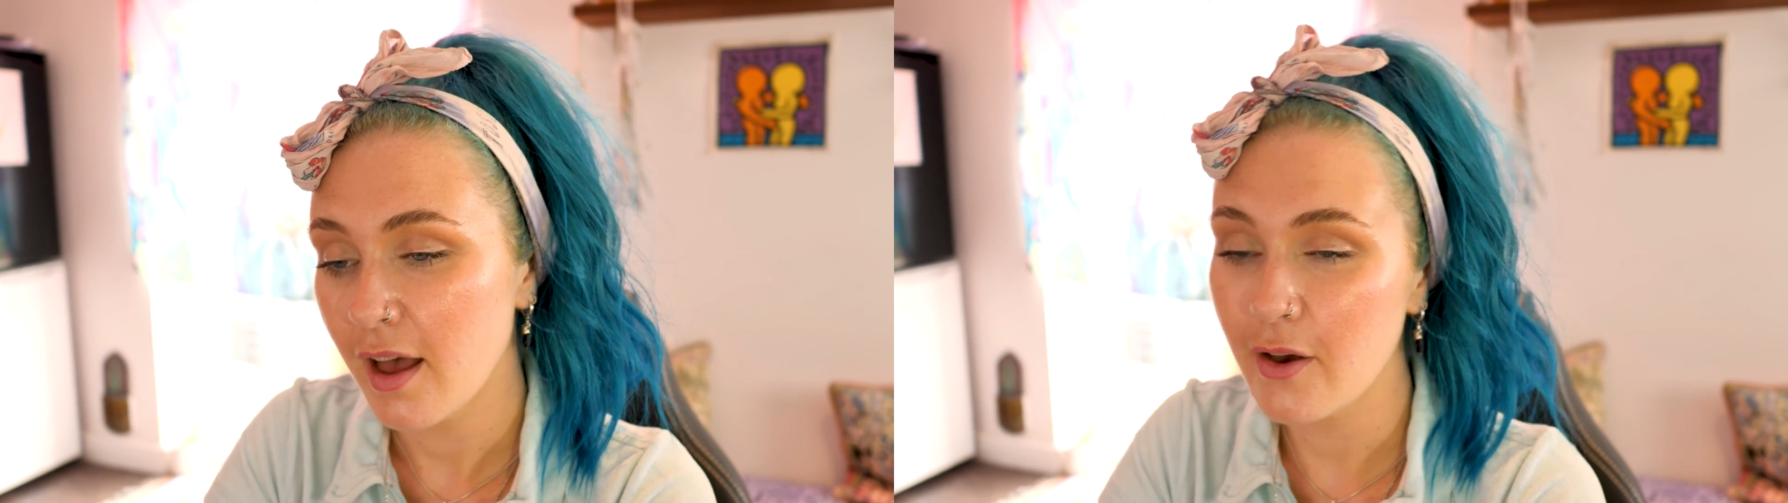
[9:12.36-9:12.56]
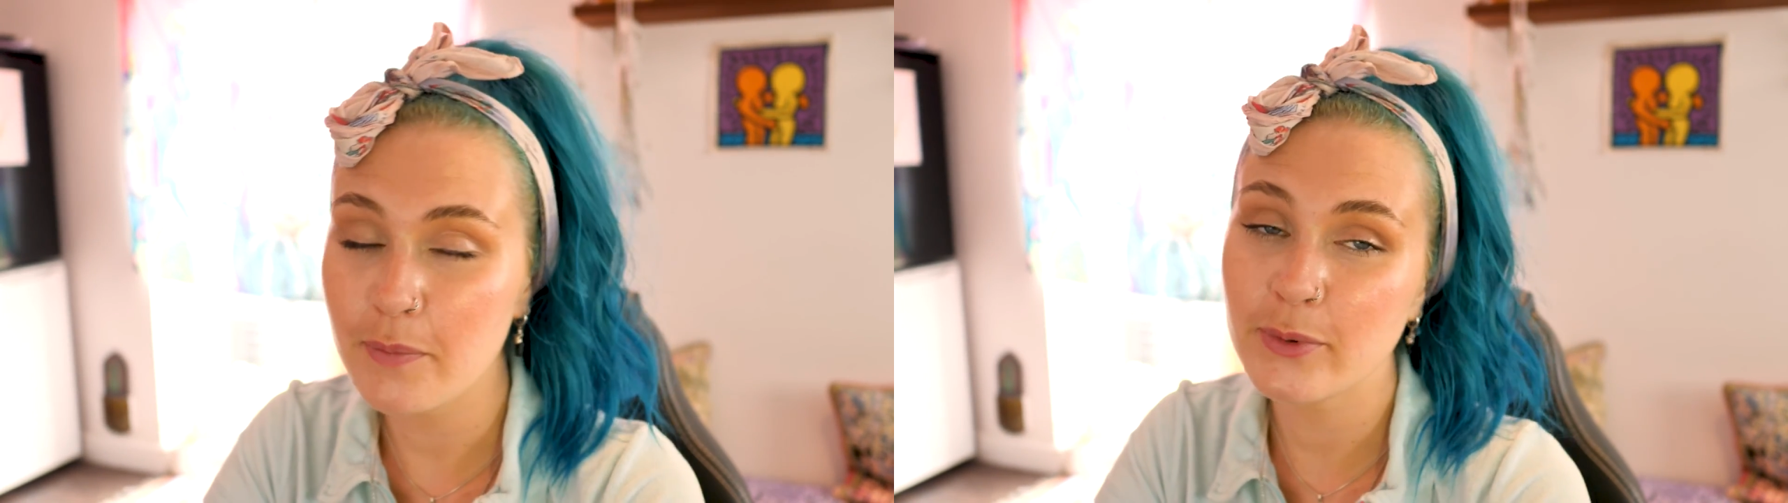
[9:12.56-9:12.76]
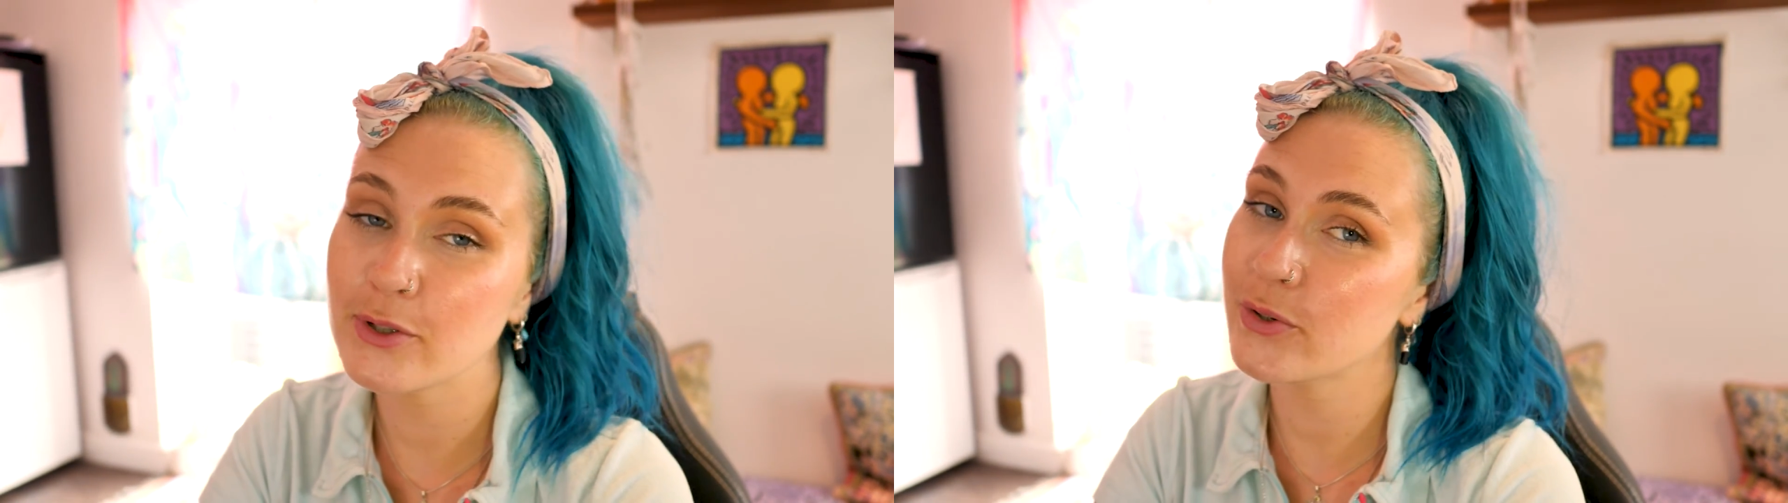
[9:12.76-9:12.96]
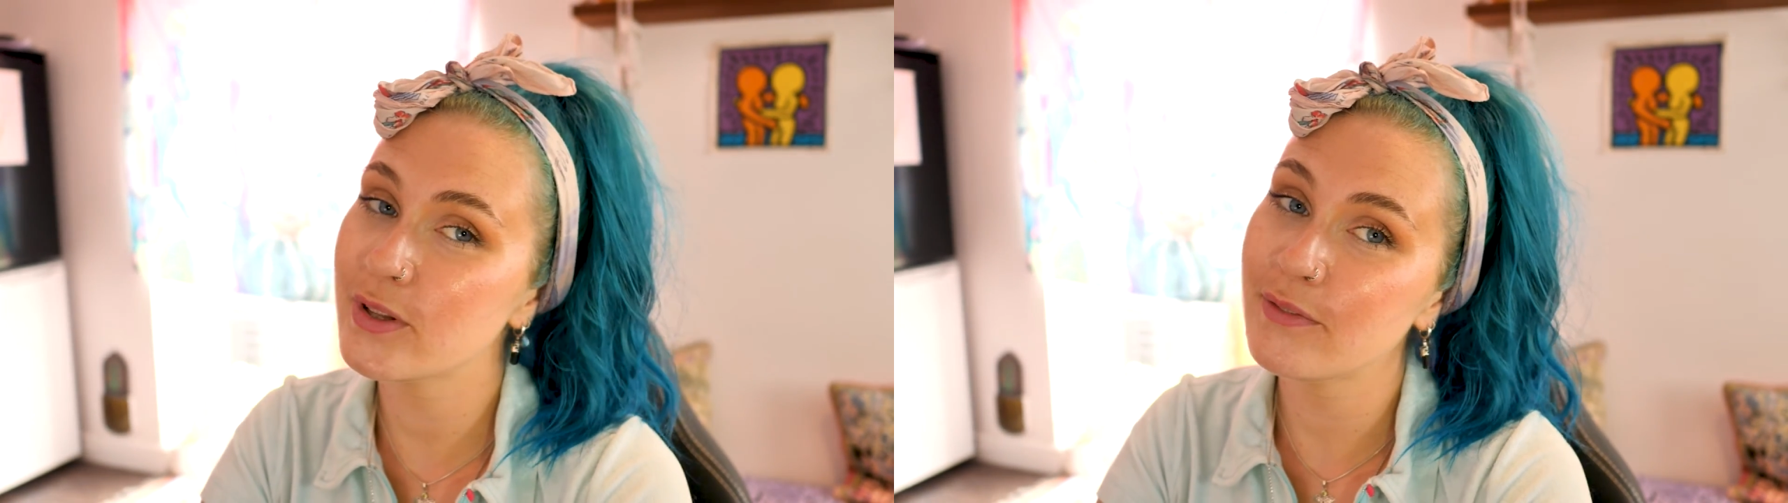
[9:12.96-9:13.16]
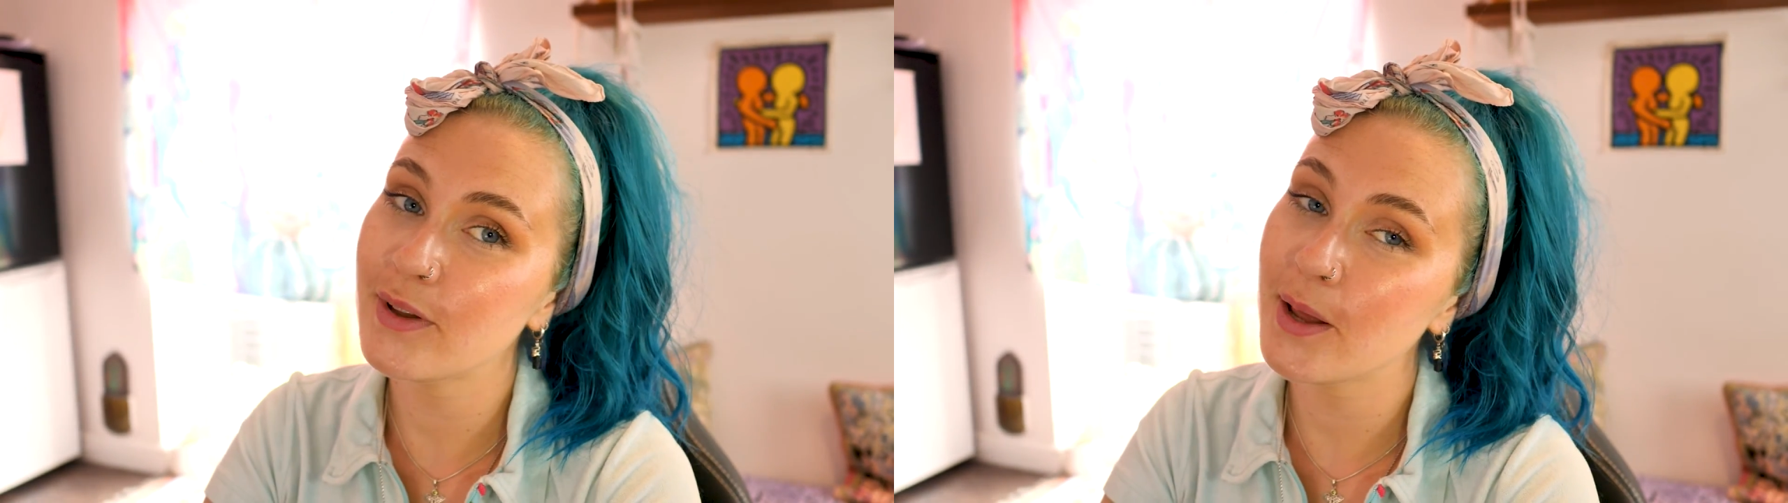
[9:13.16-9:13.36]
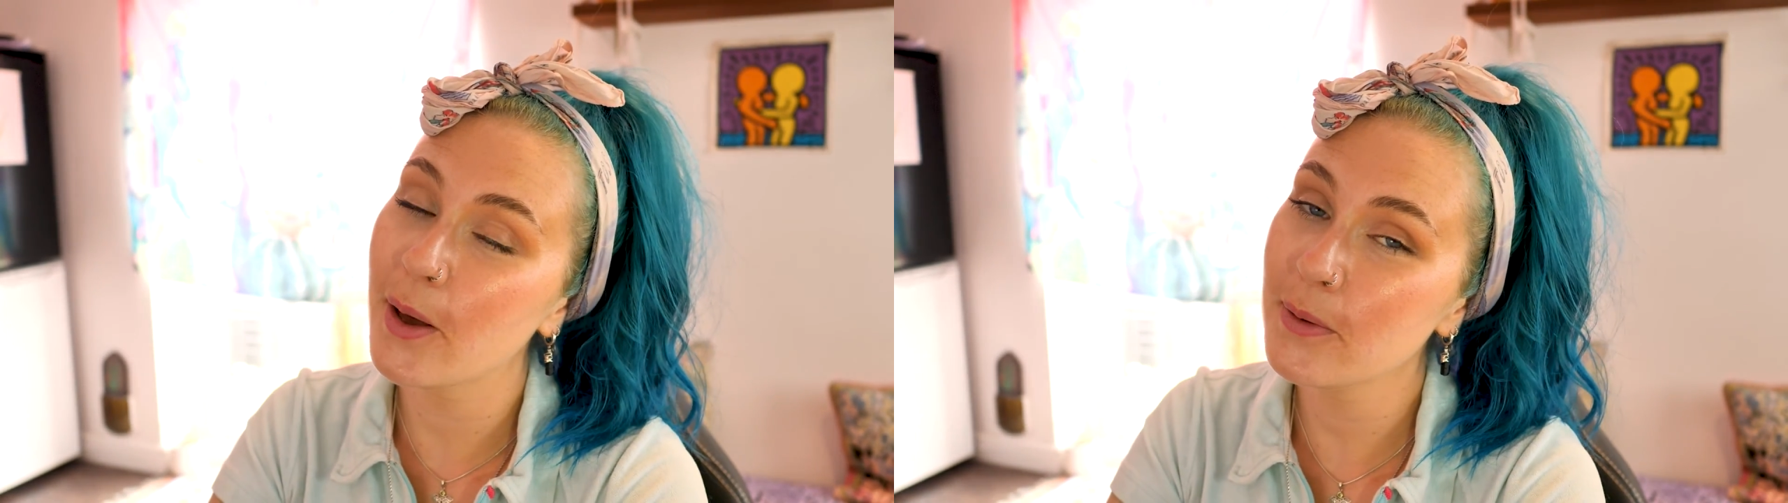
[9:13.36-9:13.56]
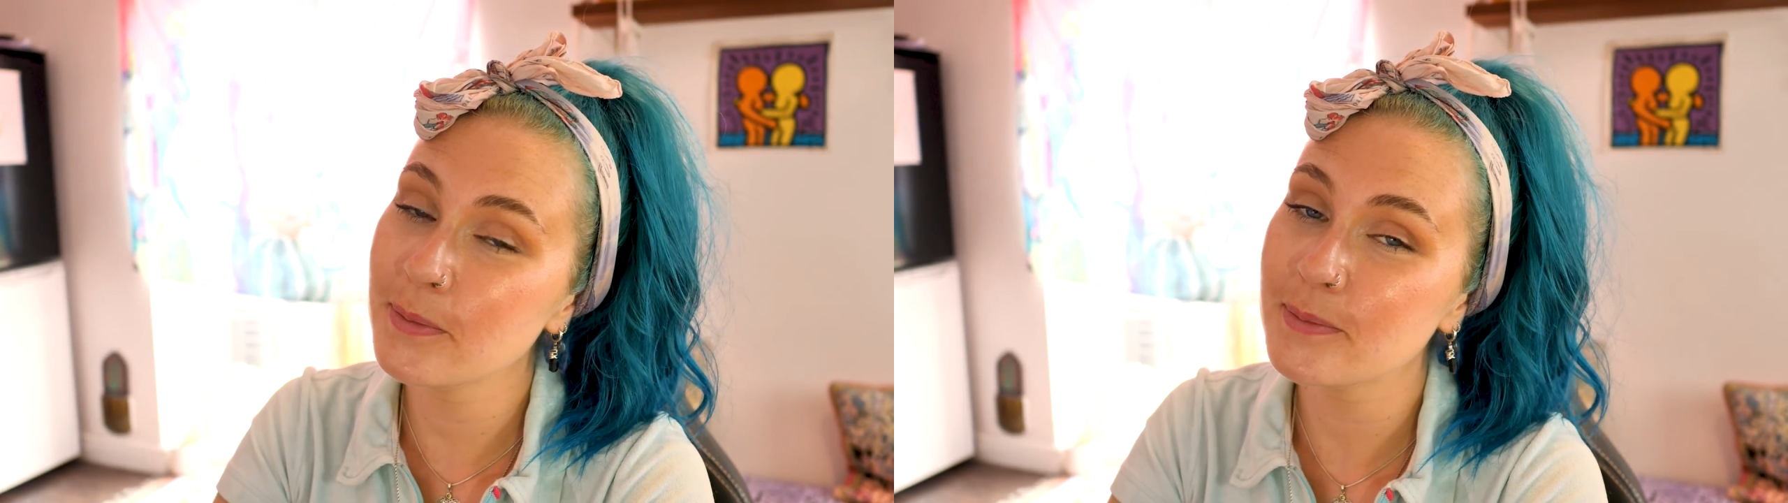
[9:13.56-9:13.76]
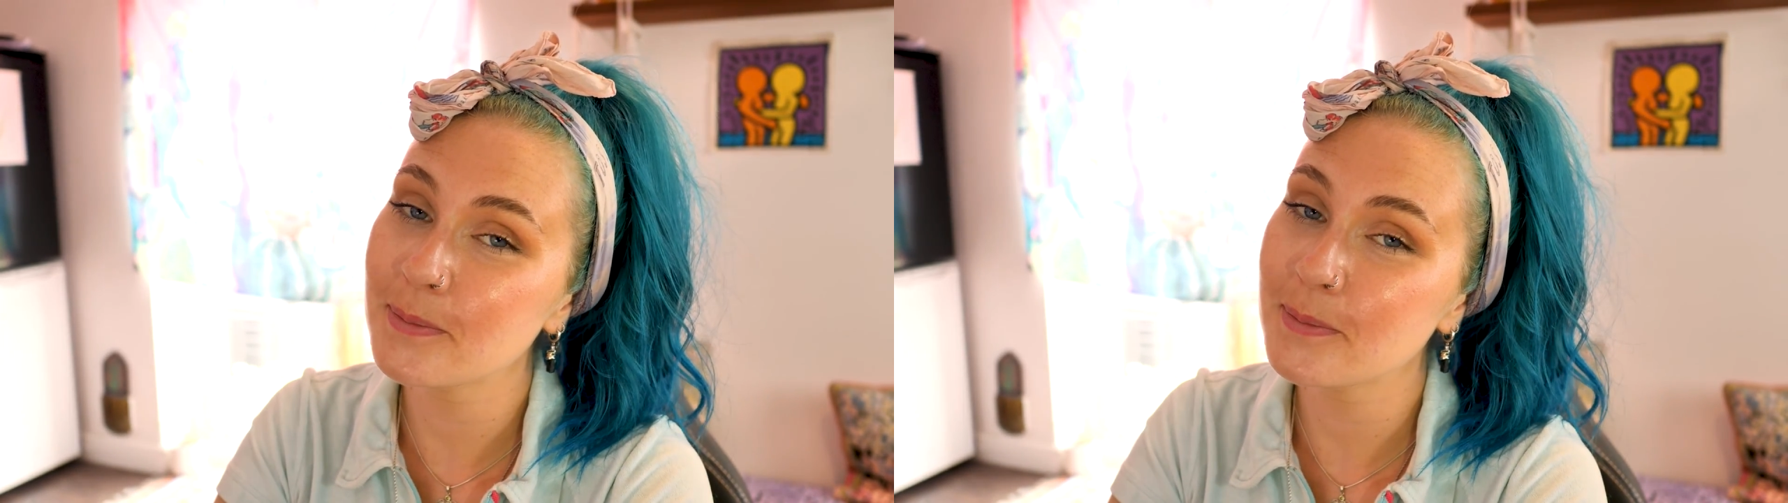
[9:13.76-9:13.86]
Hope you enjoyed the video,